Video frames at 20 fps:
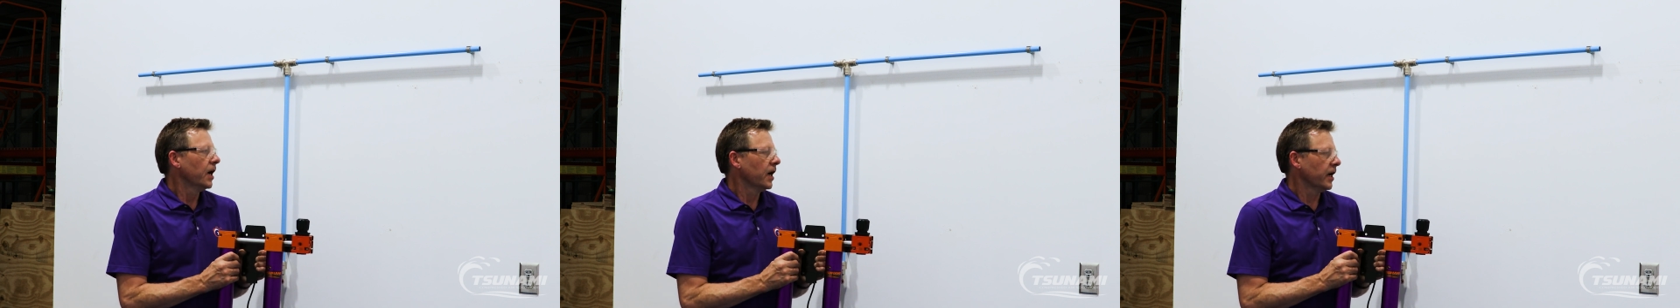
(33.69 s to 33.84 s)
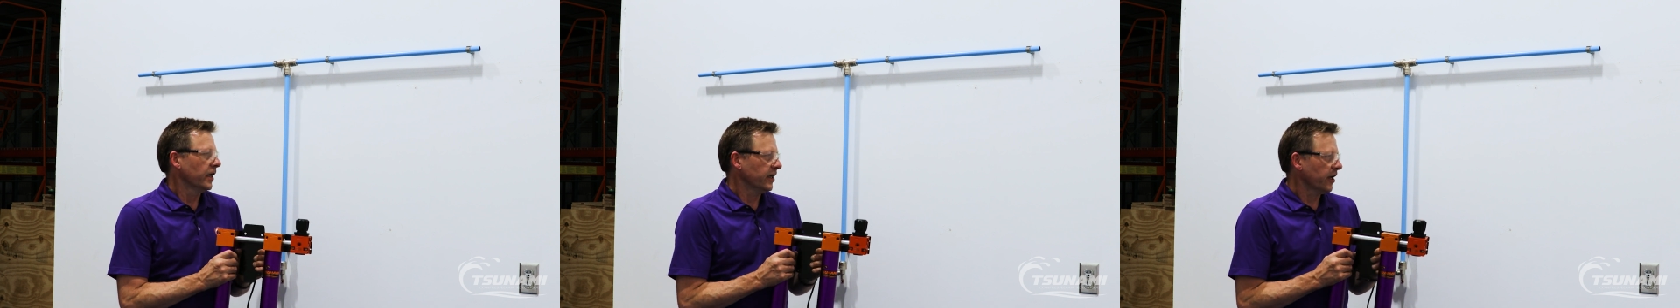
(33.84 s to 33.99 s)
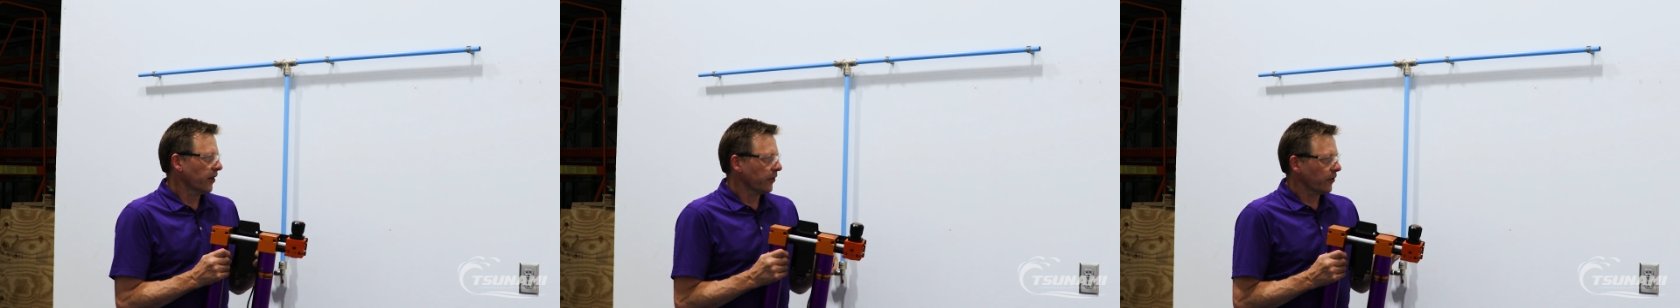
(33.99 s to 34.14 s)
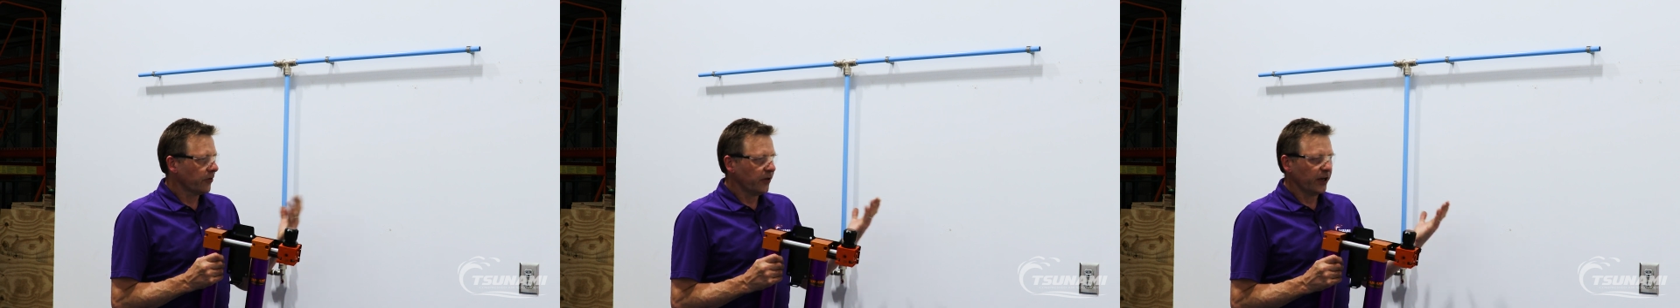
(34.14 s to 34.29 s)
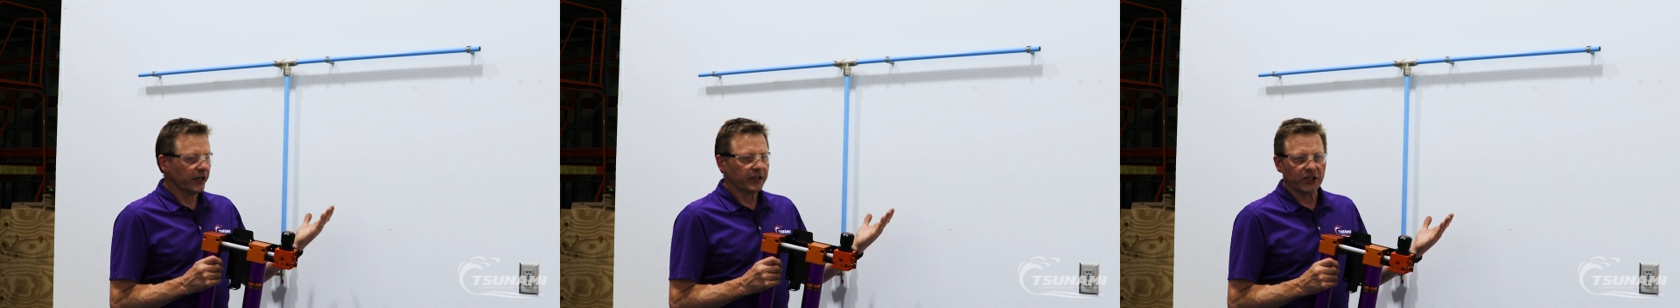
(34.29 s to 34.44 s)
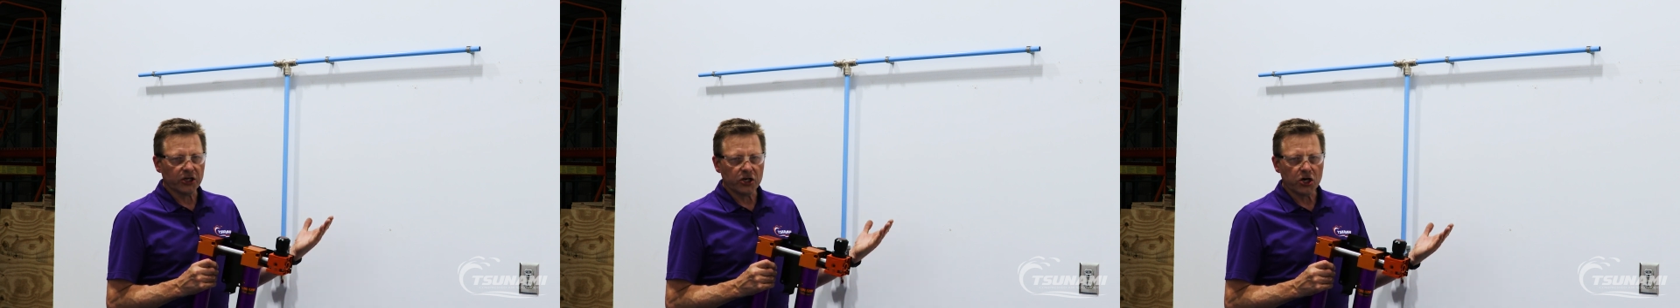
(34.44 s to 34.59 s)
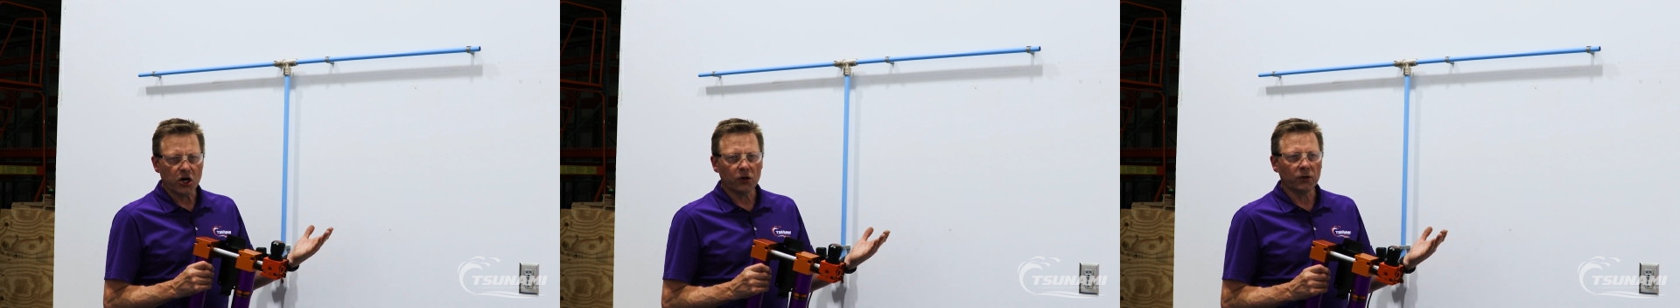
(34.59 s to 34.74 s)
Another thing
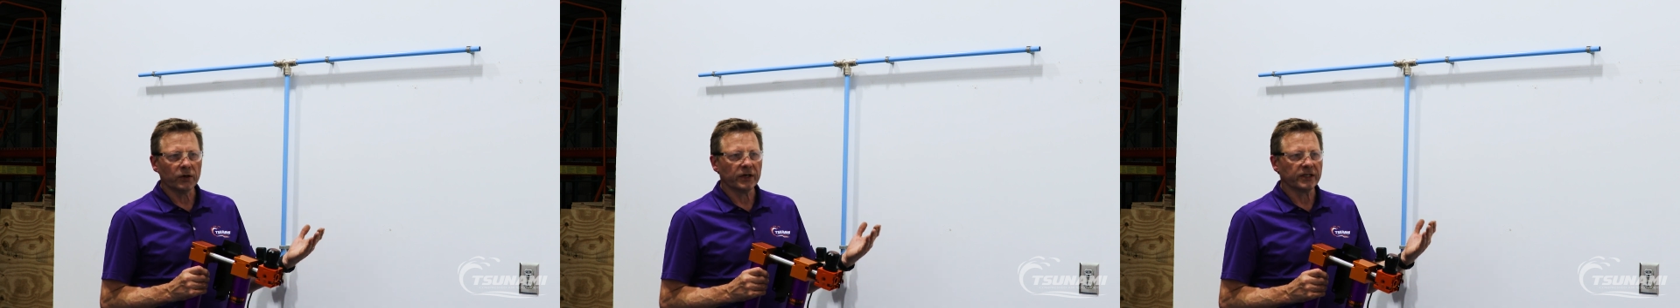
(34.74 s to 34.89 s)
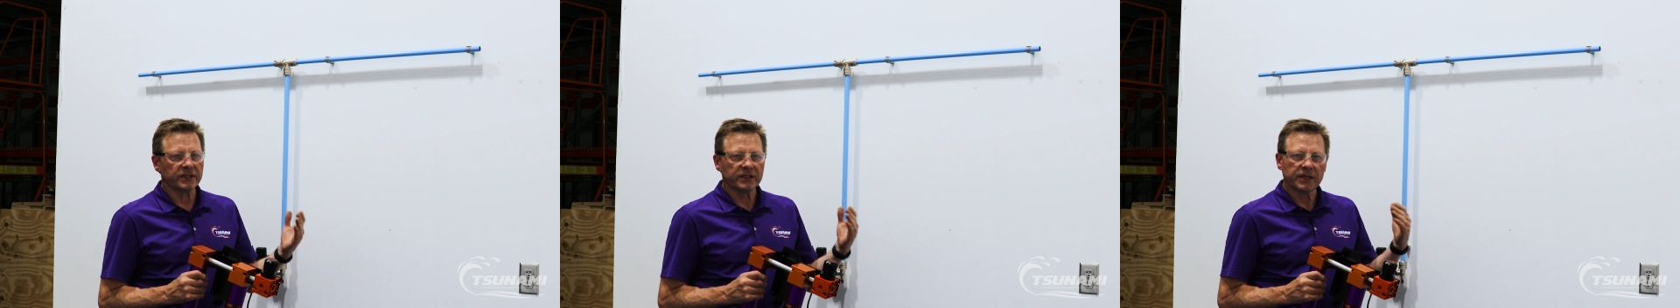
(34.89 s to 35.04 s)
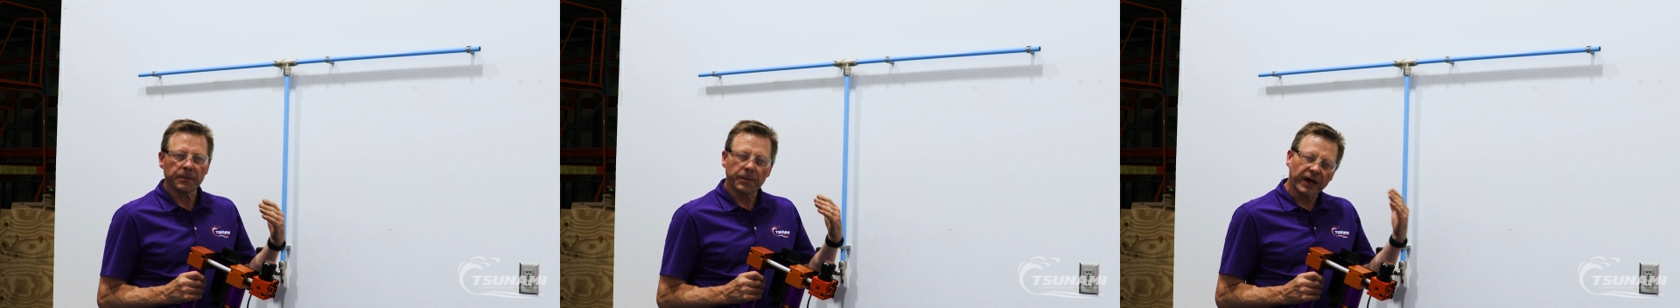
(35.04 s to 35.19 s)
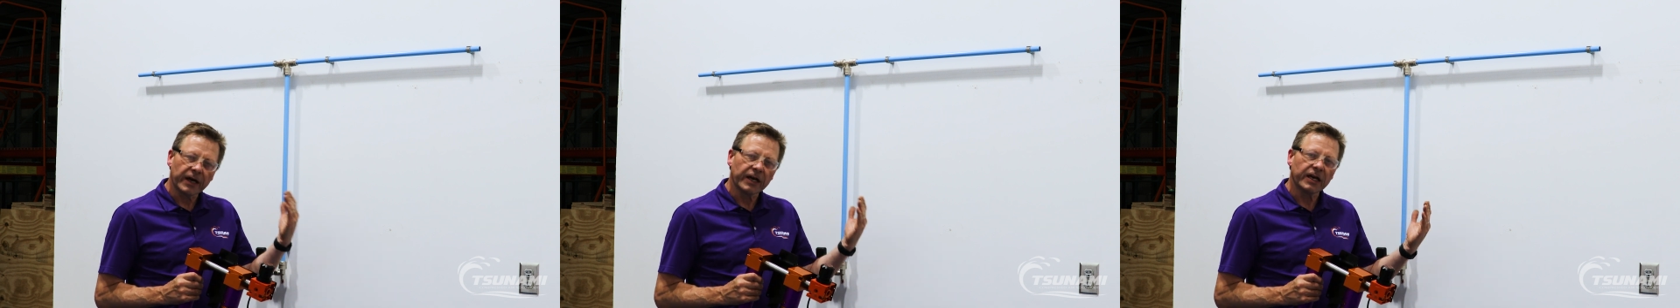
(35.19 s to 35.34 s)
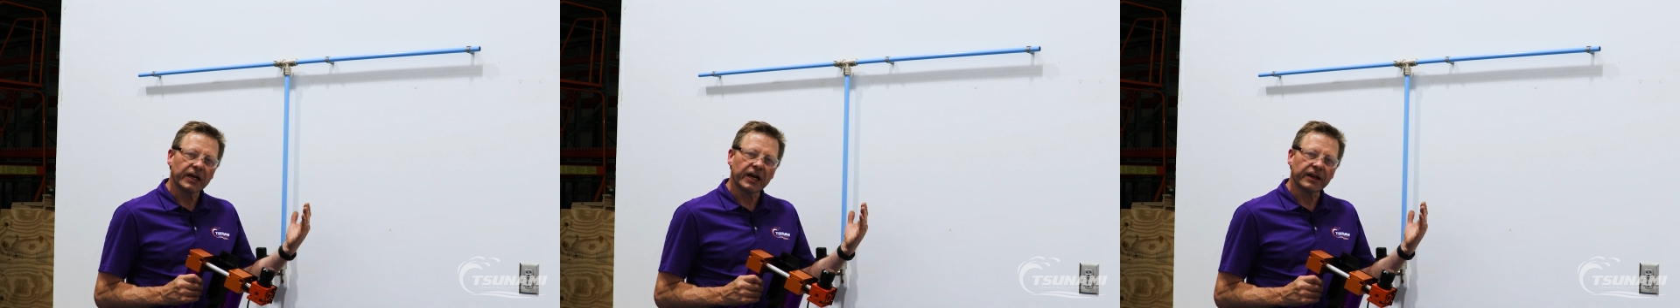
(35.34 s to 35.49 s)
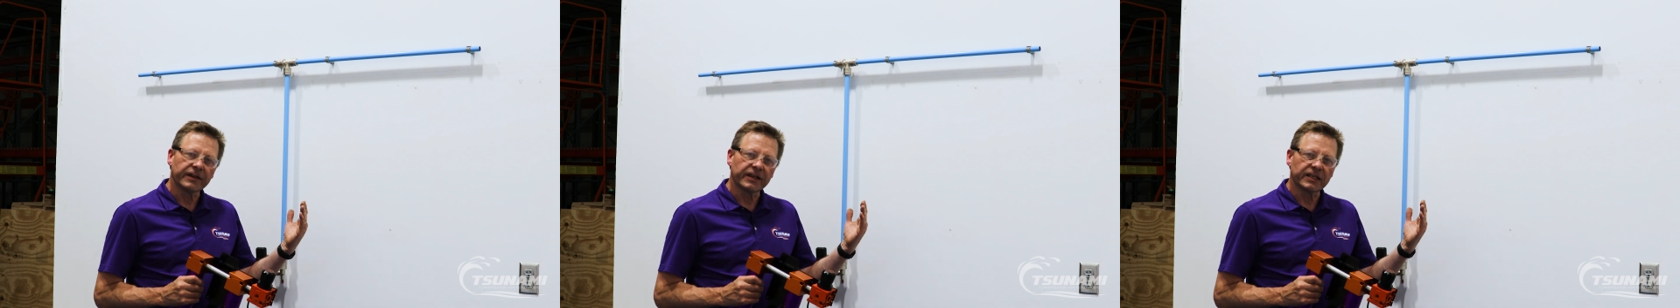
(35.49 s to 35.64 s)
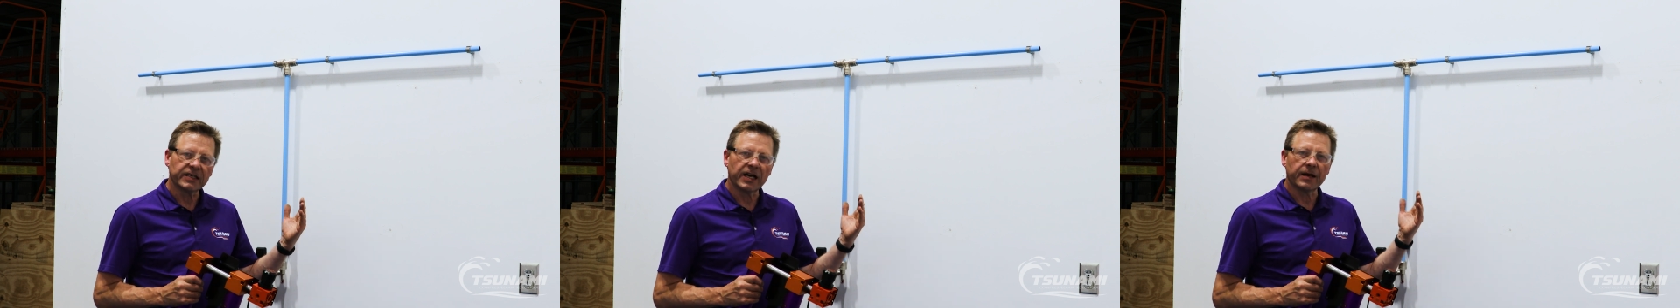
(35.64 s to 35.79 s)
to note is depending
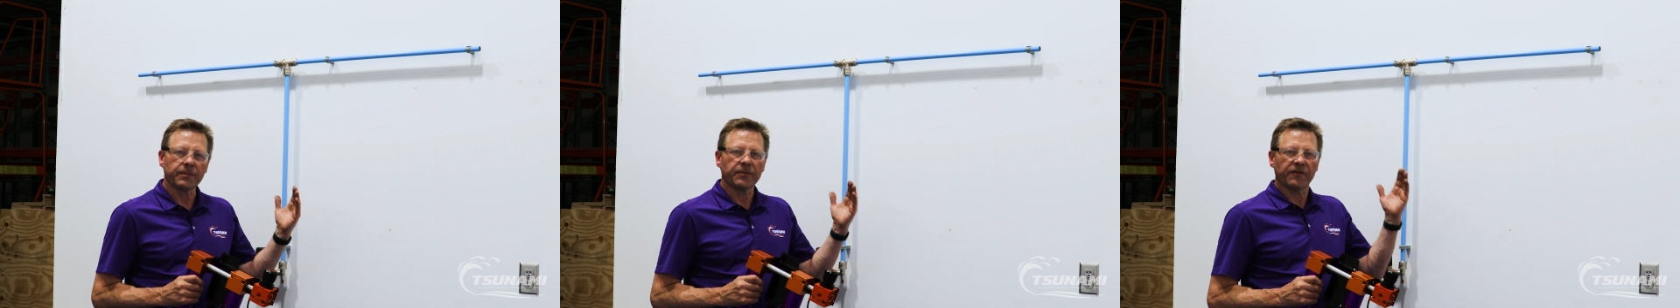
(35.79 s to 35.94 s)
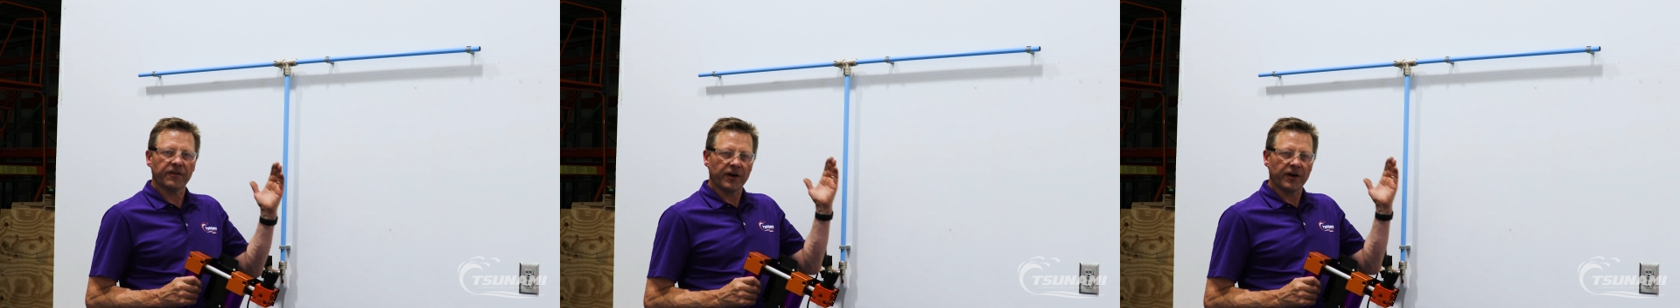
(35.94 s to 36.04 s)
on the type